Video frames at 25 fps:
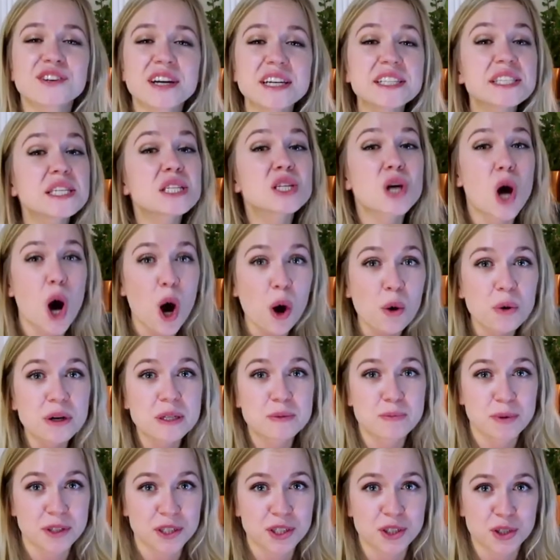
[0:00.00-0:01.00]
Grace has
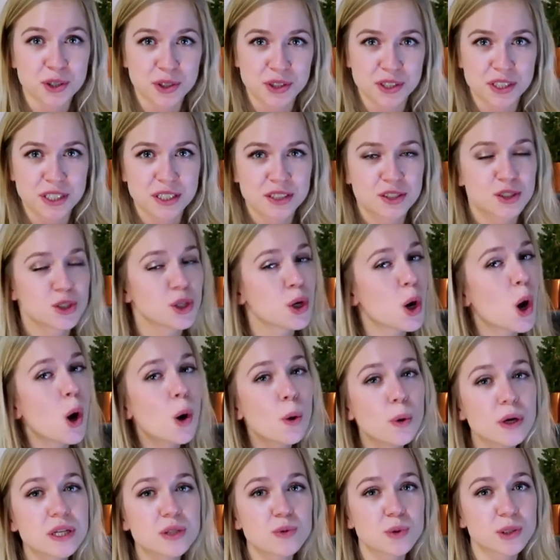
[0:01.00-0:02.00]
always been curious. She
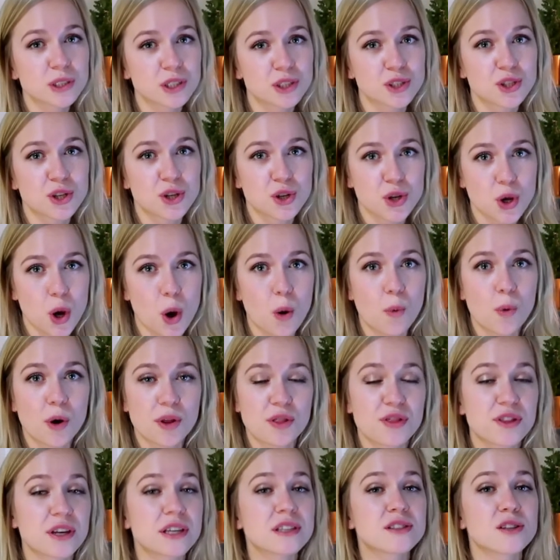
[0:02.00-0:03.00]
always wanted to know
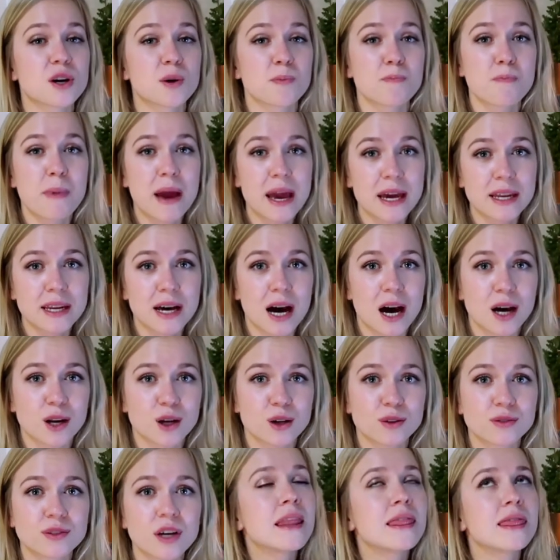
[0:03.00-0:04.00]
what things are made out
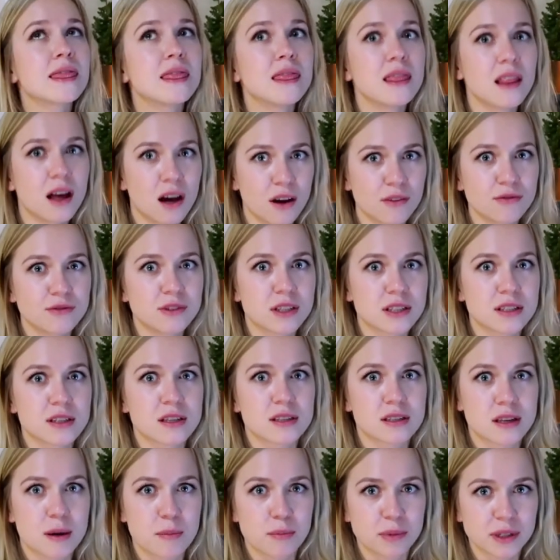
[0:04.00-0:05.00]
of and loved
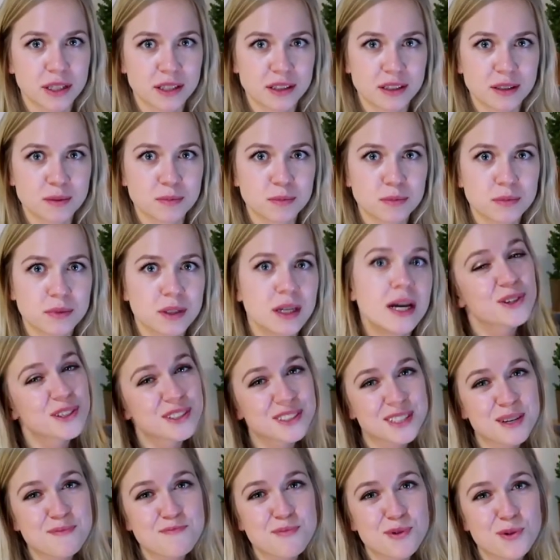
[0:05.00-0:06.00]
disassembling them. For
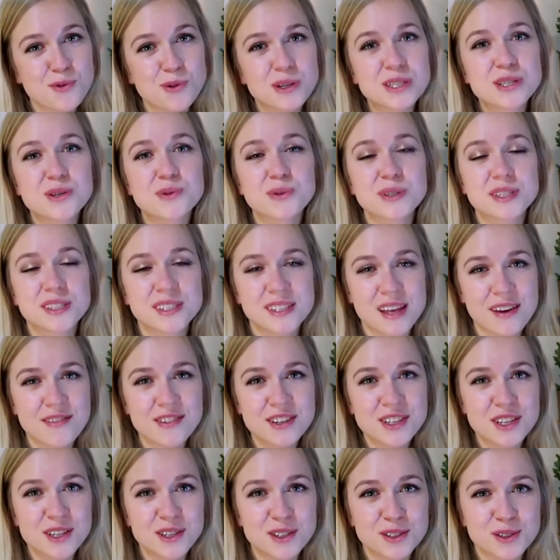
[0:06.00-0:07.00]
example, when she was
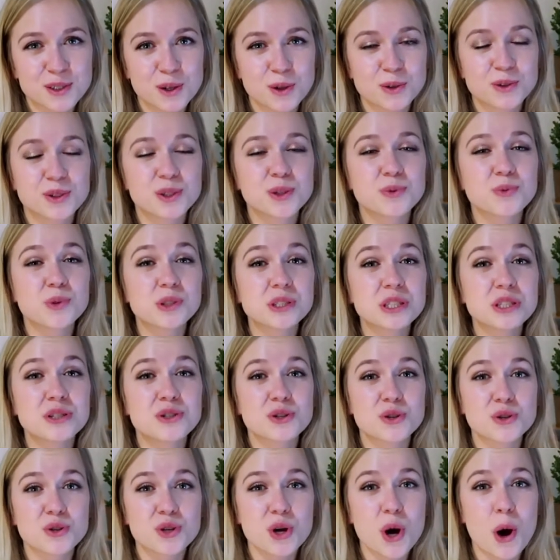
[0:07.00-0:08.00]
seven years old, she wanted
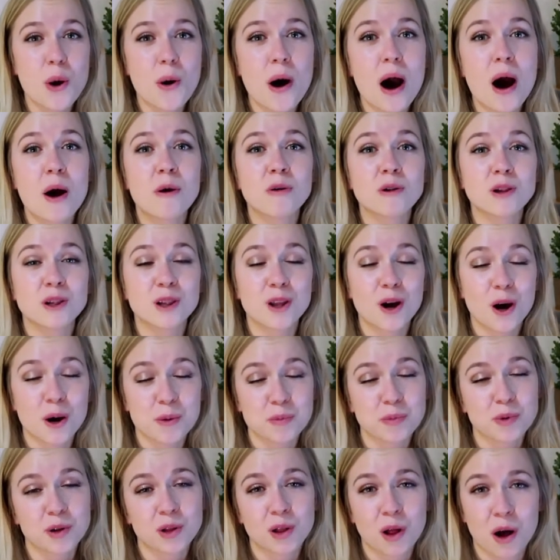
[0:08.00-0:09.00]
to know how
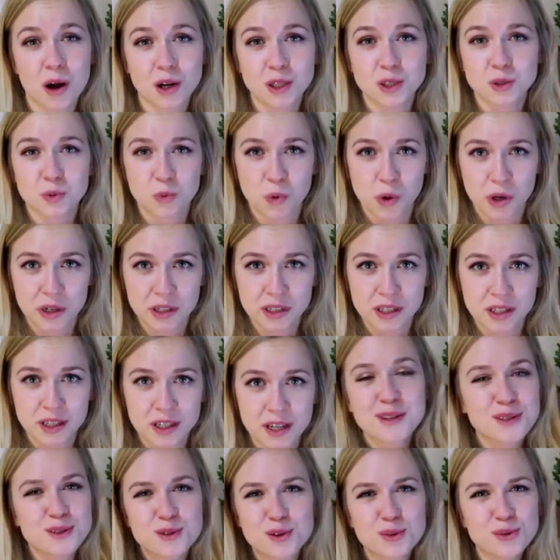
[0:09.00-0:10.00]
alarm clocks work.
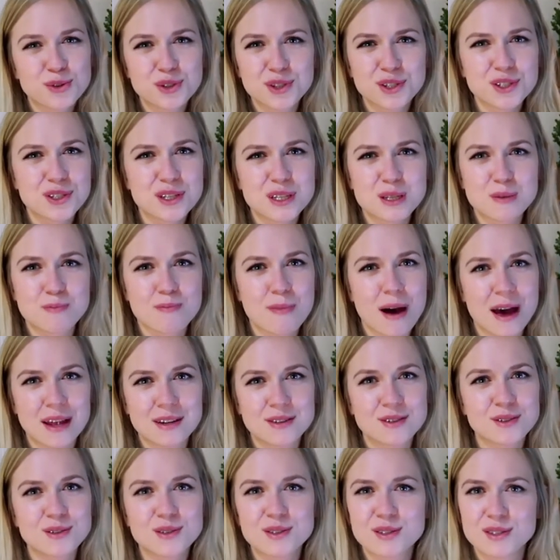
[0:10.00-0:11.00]
And so she
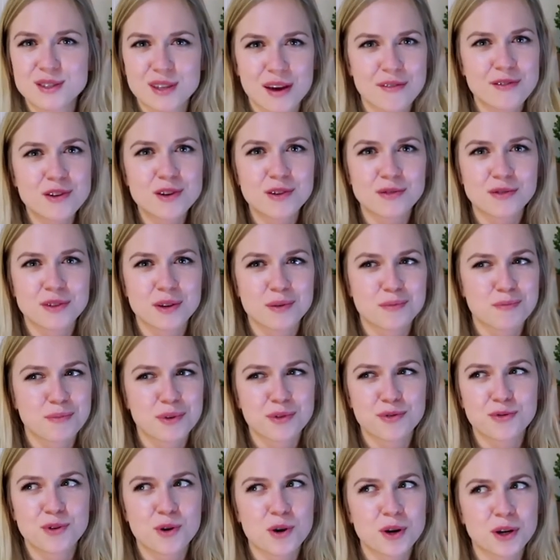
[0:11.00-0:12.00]
dismantled seven of them
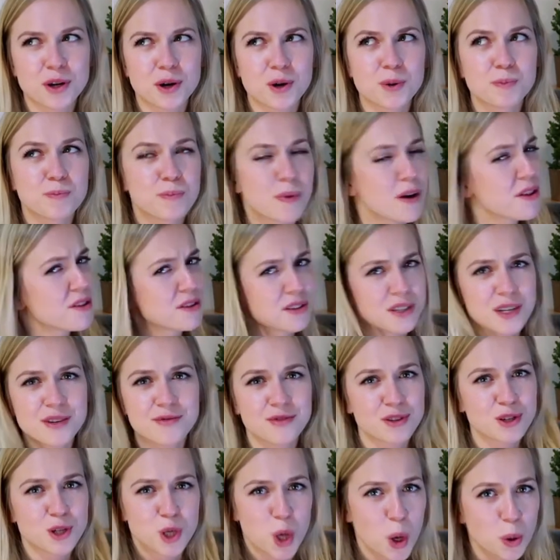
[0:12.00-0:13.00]
before her mother
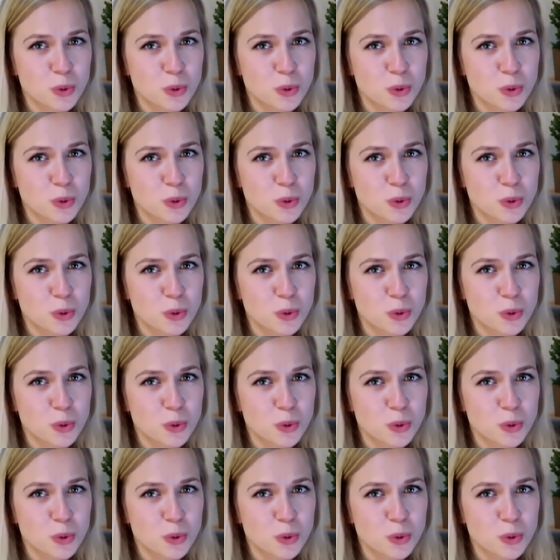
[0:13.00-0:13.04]
even